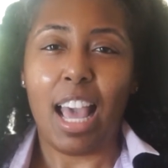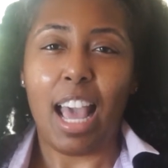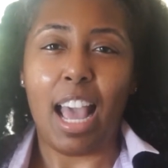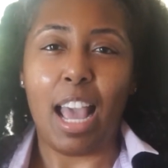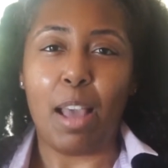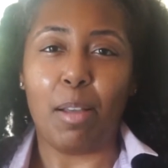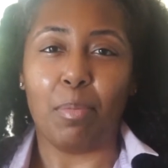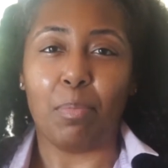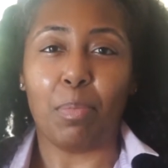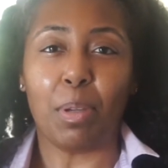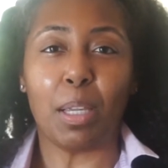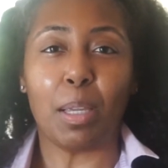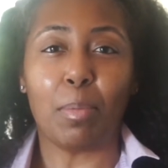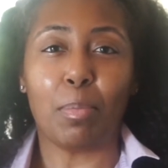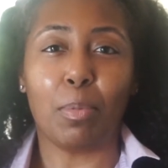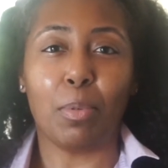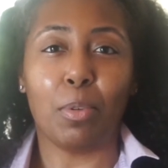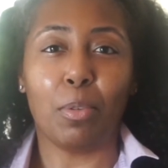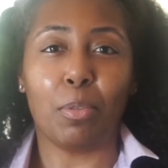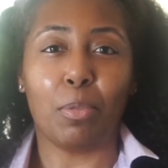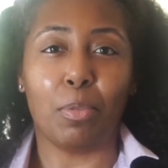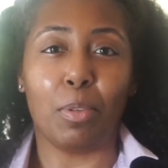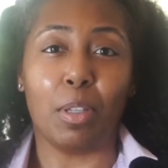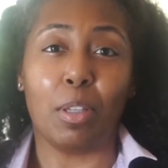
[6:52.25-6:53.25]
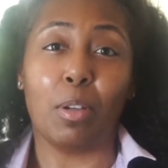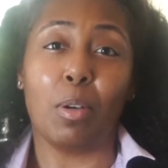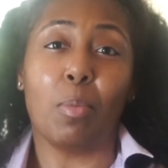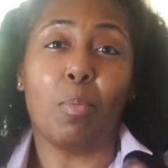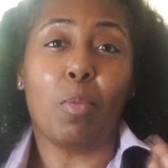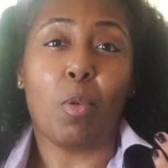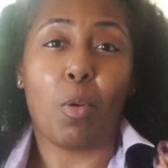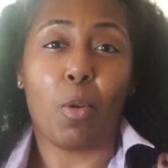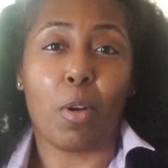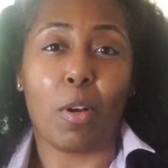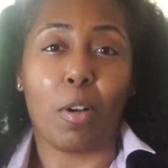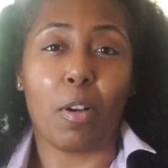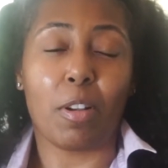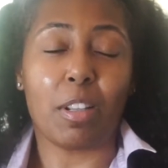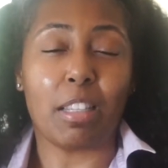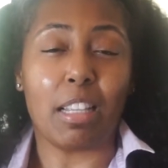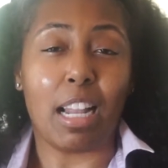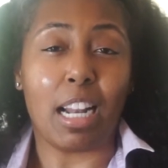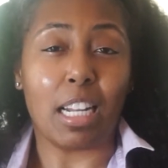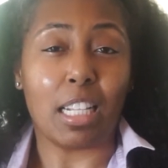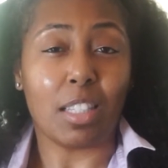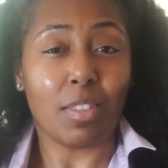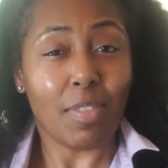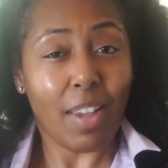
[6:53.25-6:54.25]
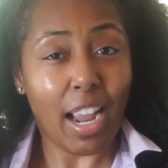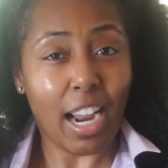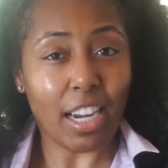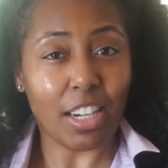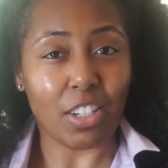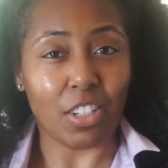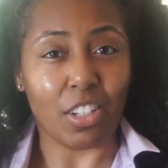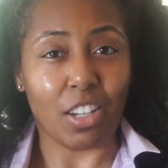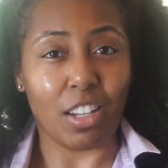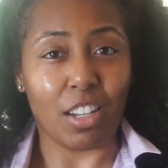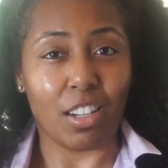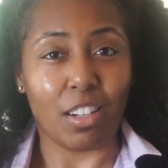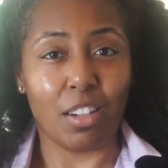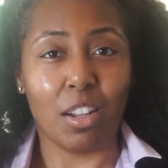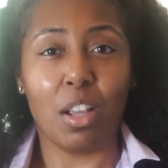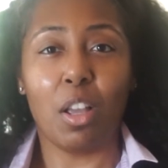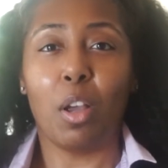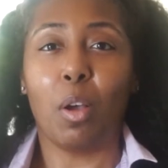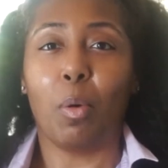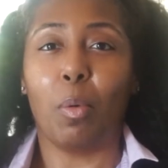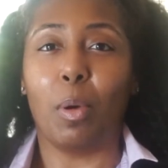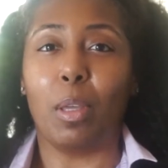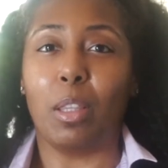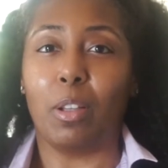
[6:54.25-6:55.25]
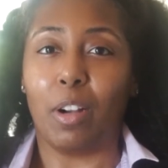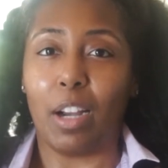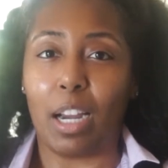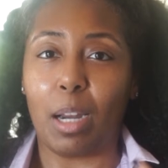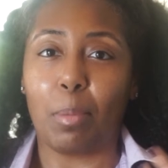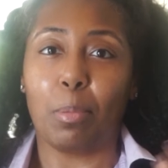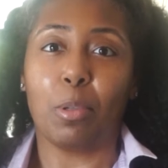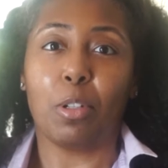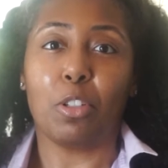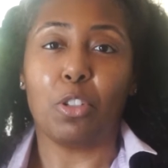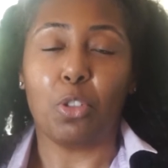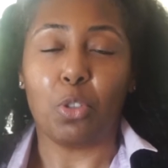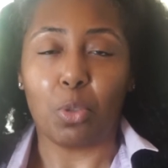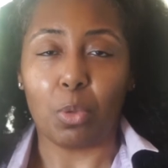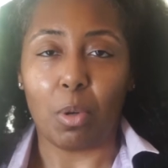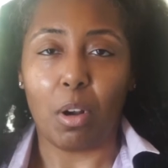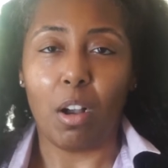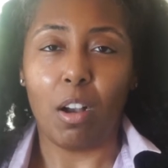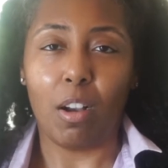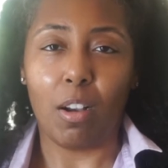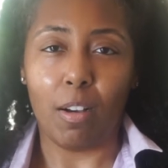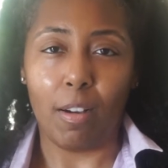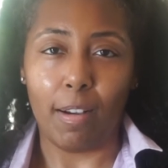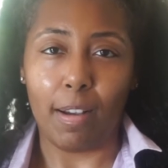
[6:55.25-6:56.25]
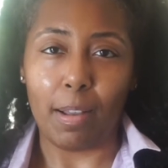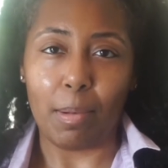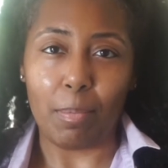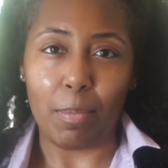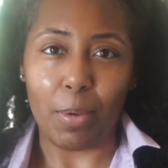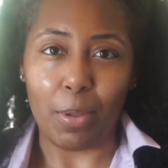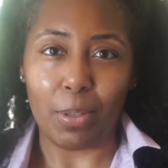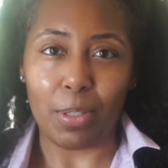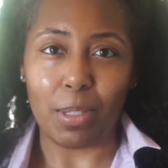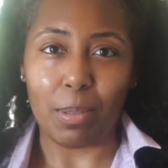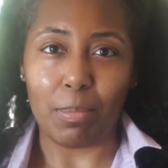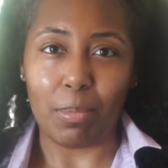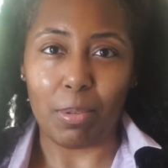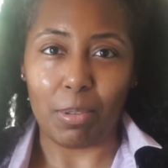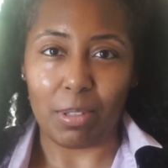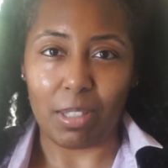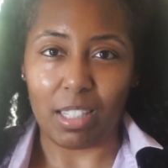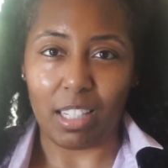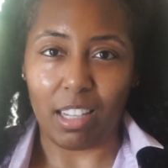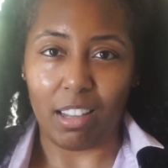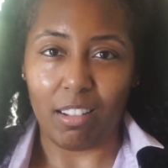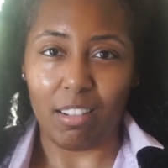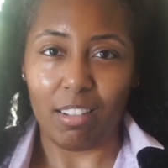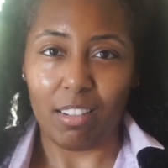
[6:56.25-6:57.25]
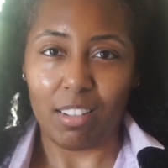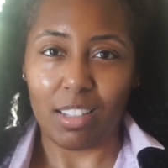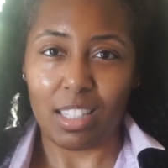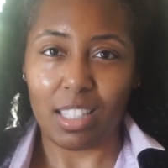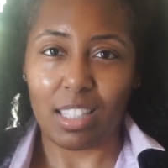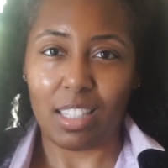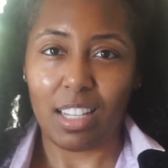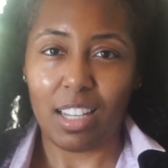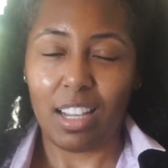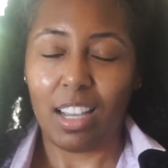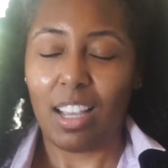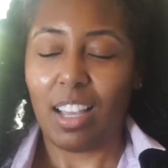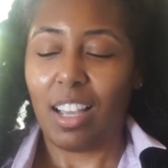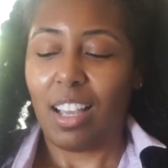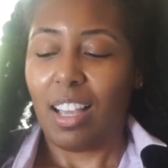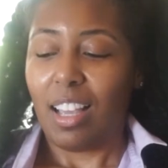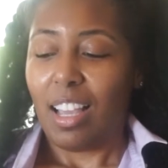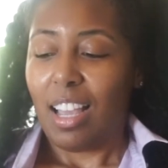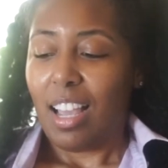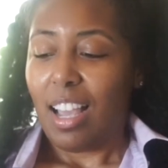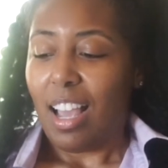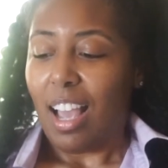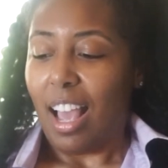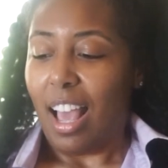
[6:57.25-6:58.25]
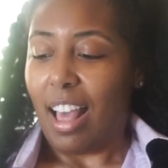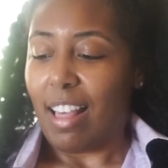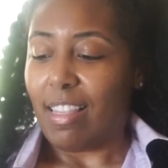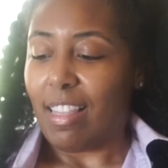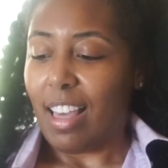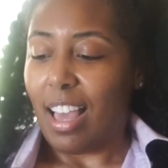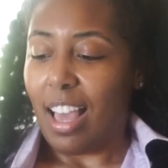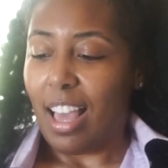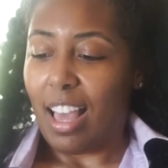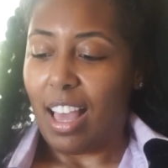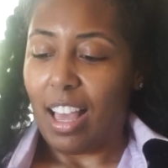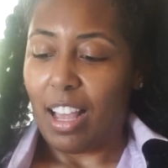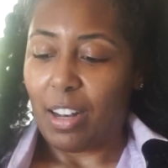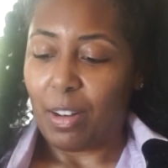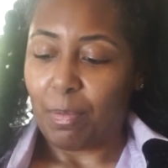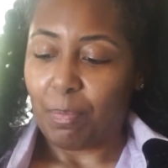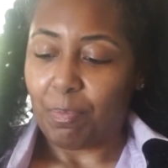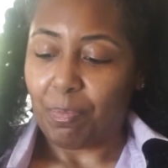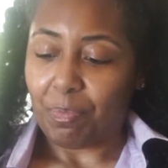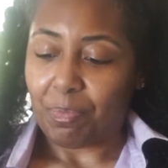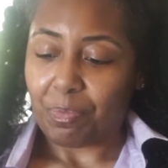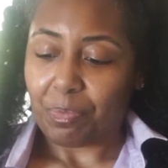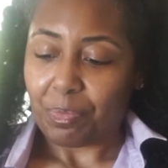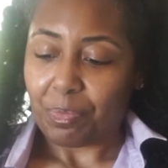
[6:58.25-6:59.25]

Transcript: And people feel more satisfaction when they're able to draw on multiple skills. And then